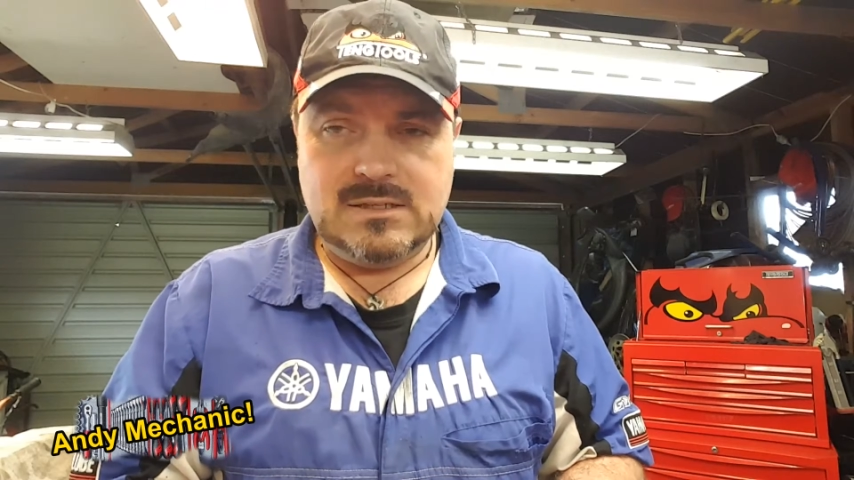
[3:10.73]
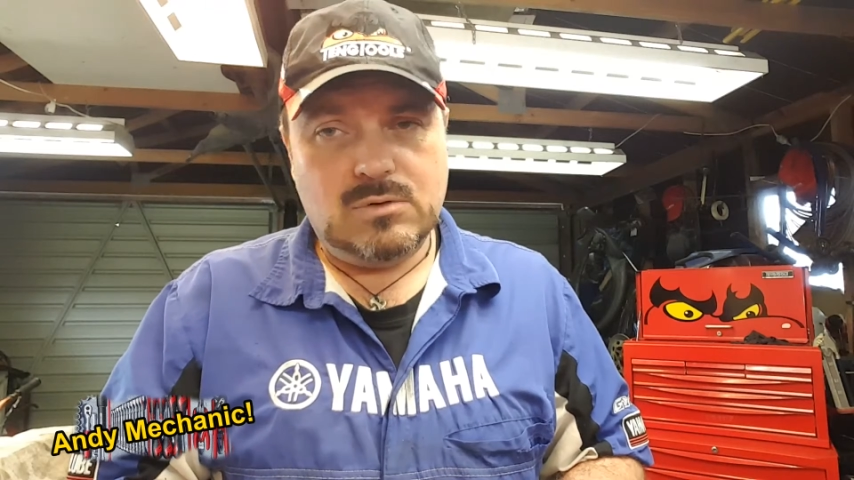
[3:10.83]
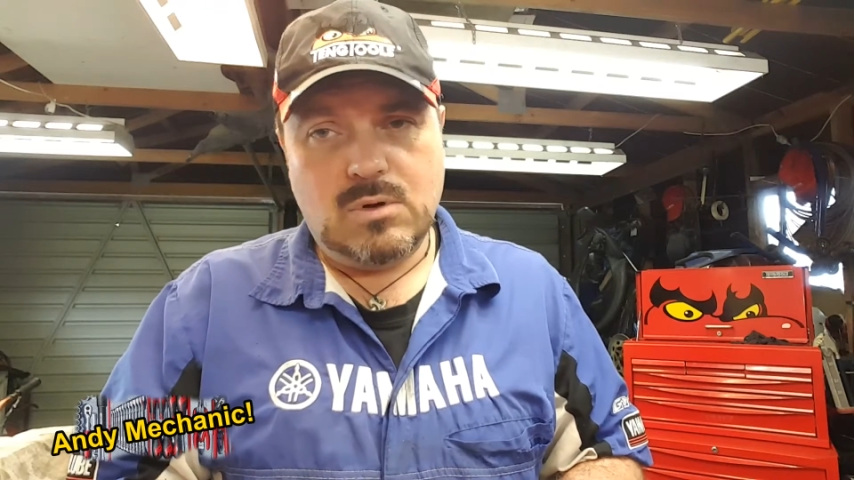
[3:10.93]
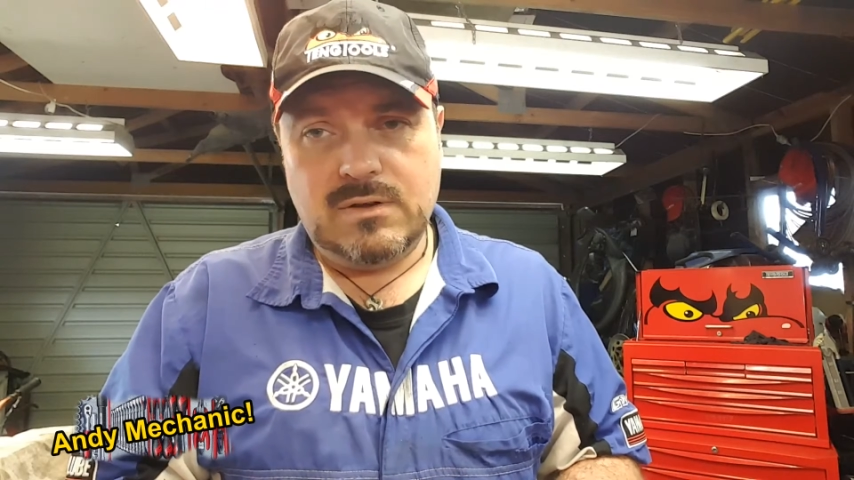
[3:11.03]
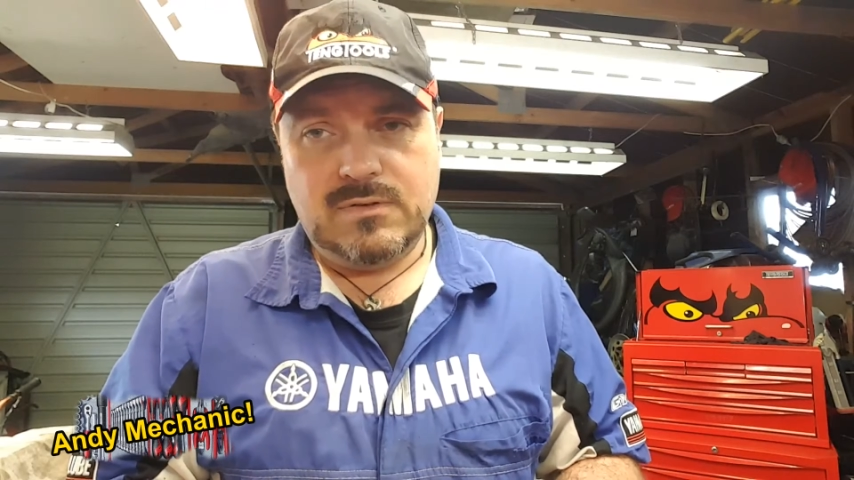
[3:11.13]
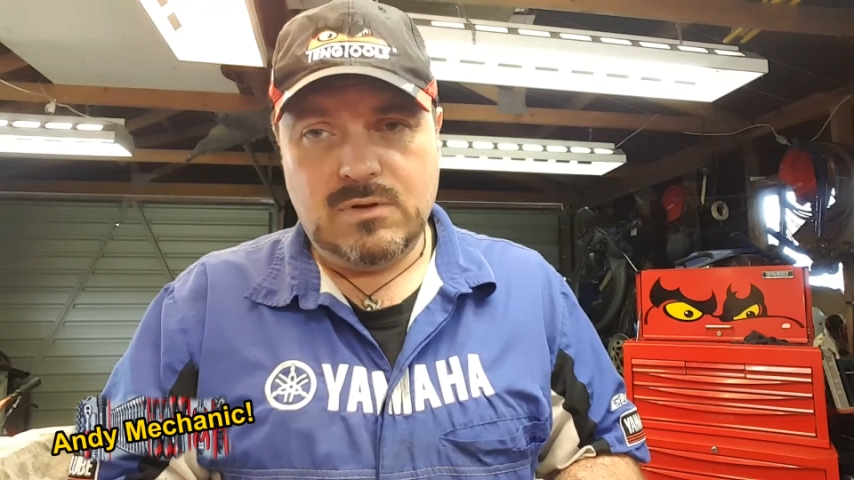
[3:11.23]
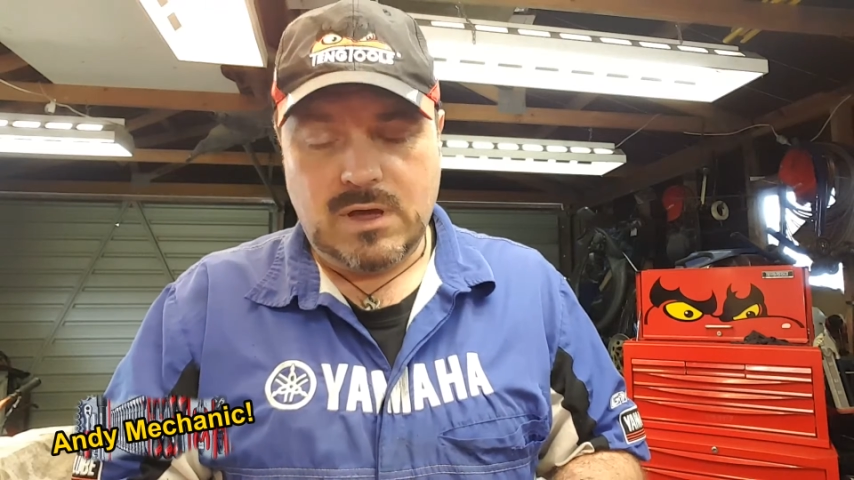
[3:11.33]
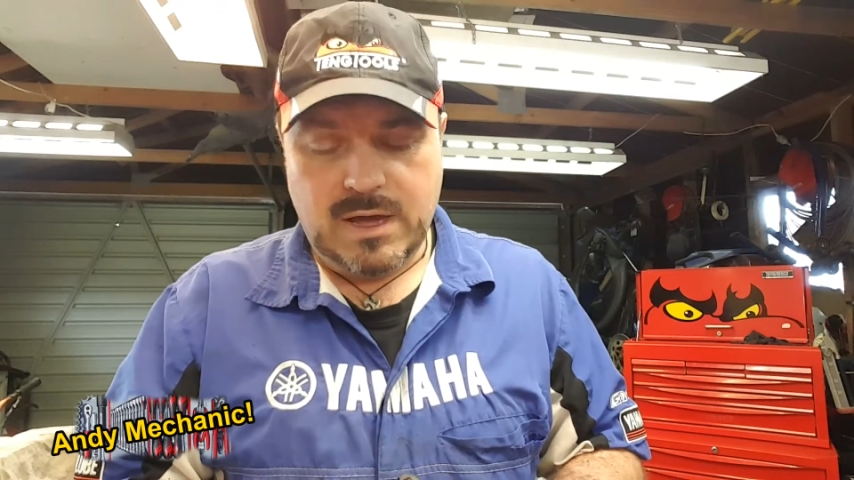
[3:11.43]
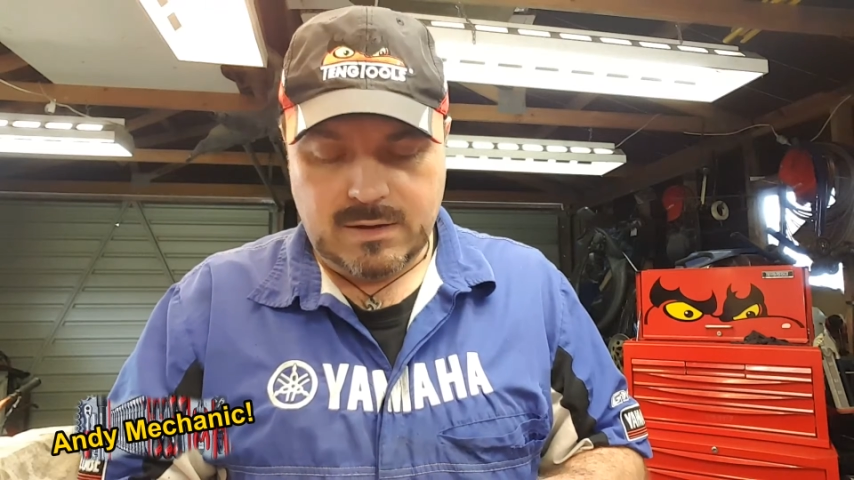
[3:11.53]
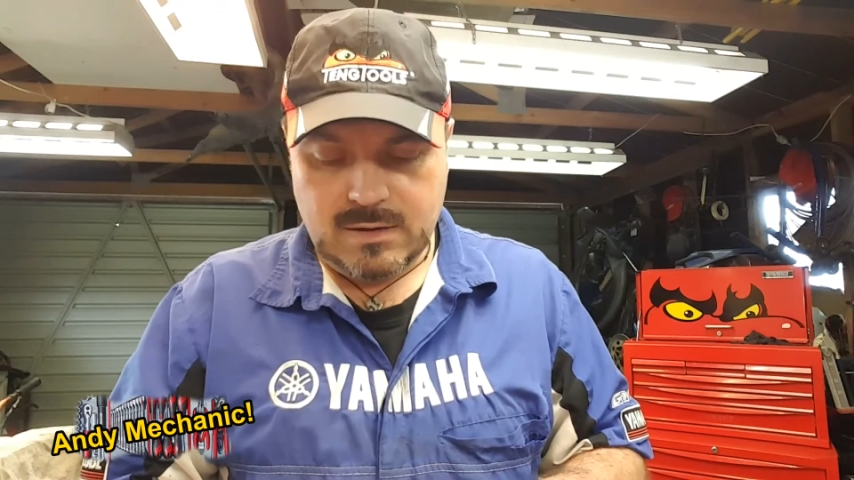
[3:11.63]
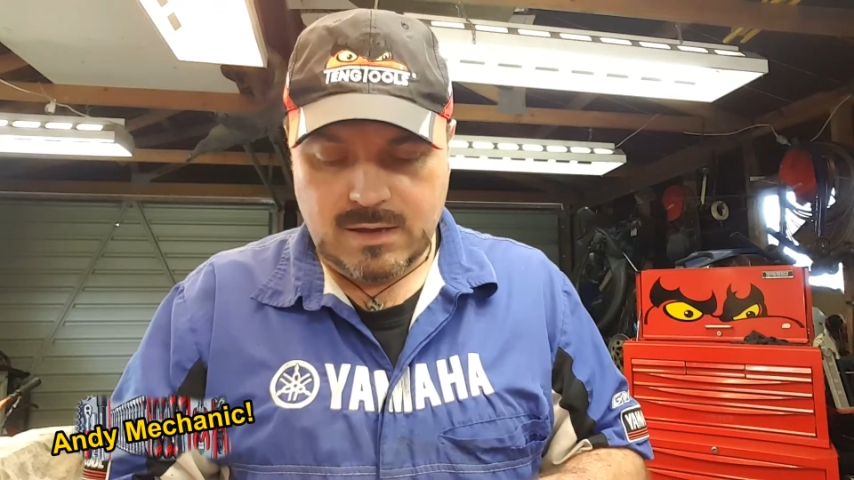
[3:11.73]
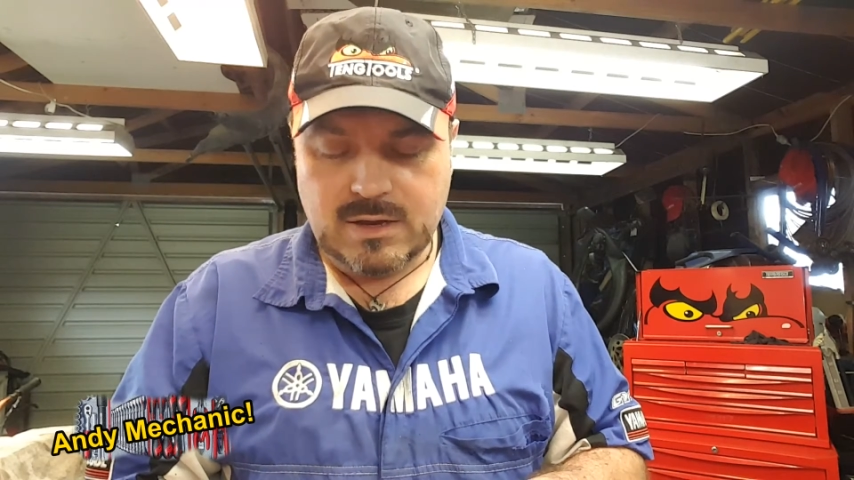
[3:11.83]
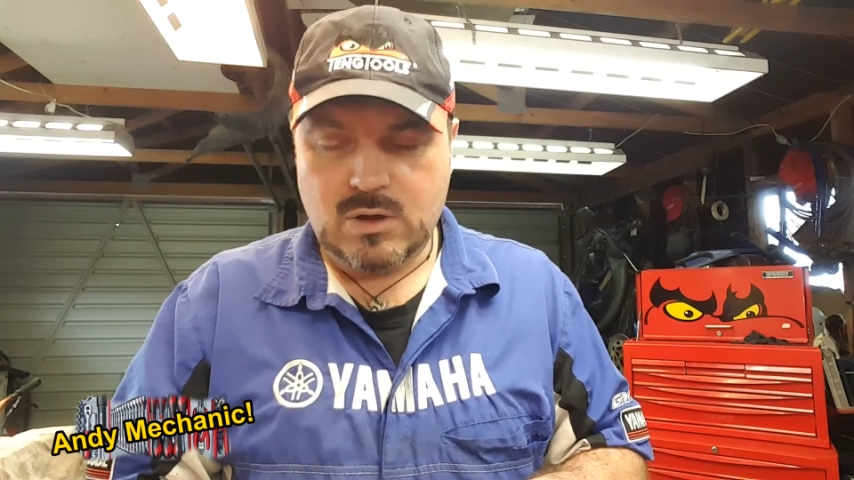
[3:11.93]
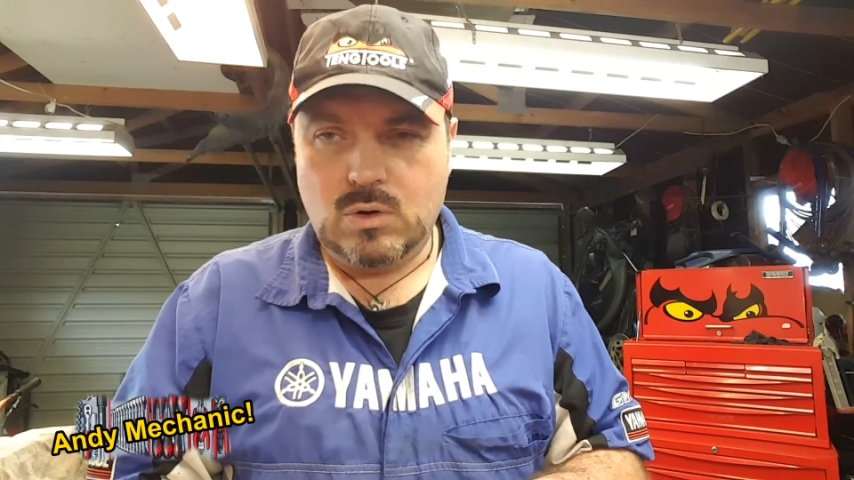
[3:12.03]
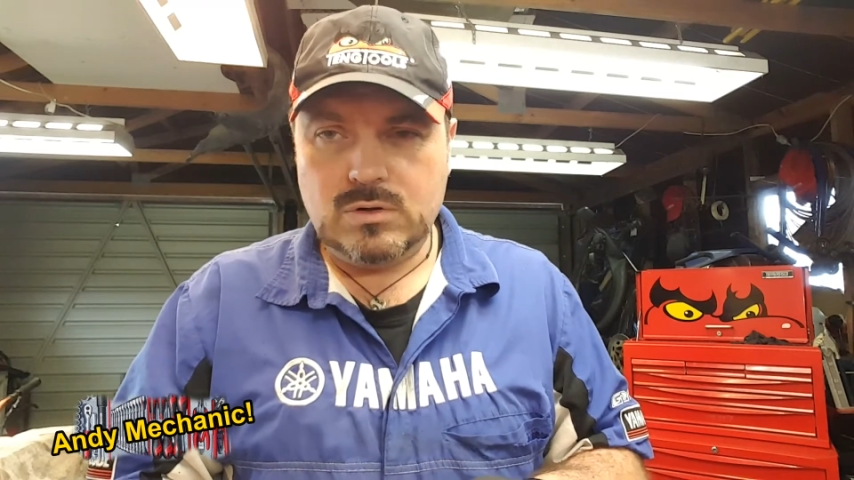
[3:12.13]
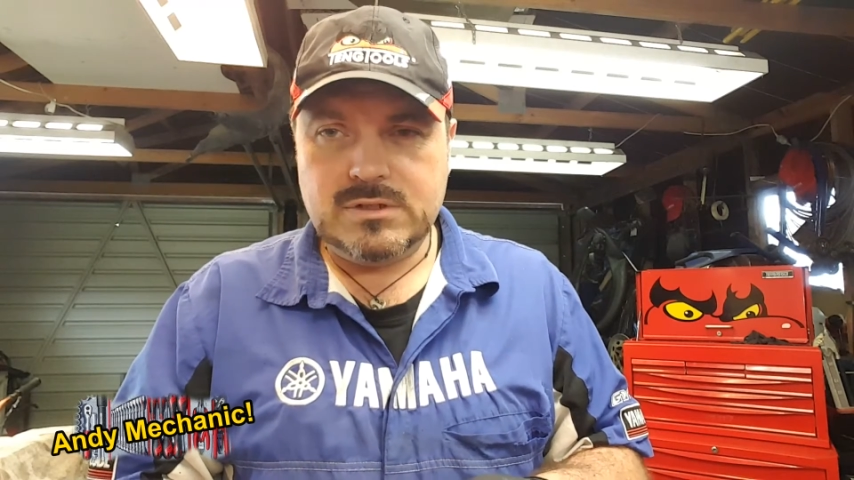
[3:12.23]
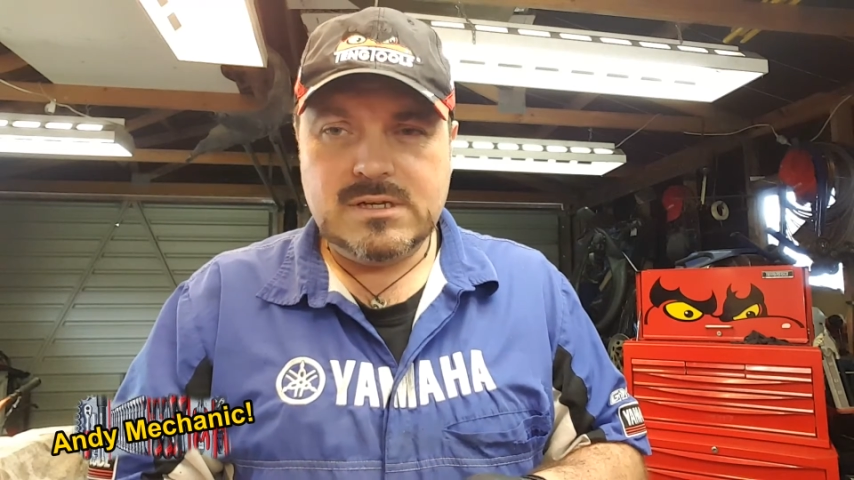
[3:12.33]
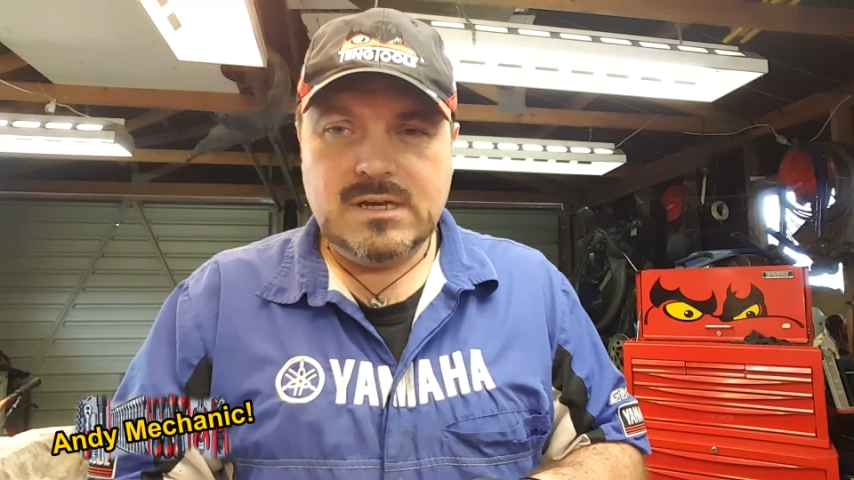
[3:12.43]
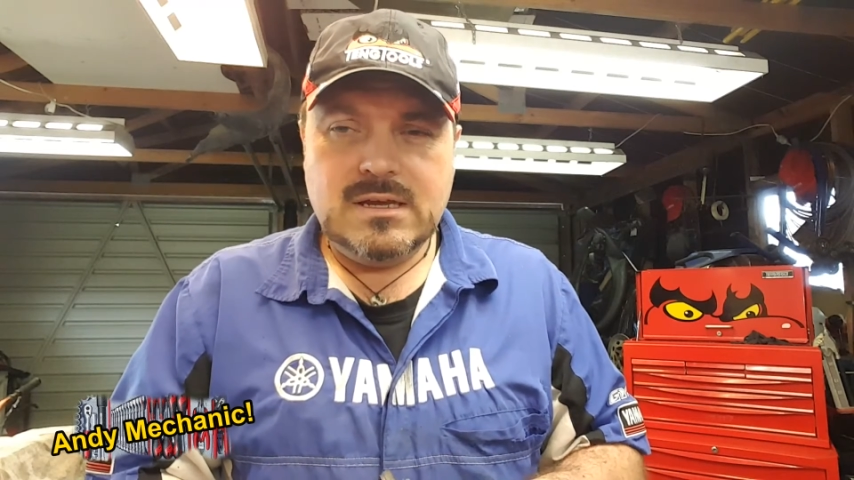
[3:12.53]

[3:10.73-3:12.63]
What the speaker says: There were quite a few that I called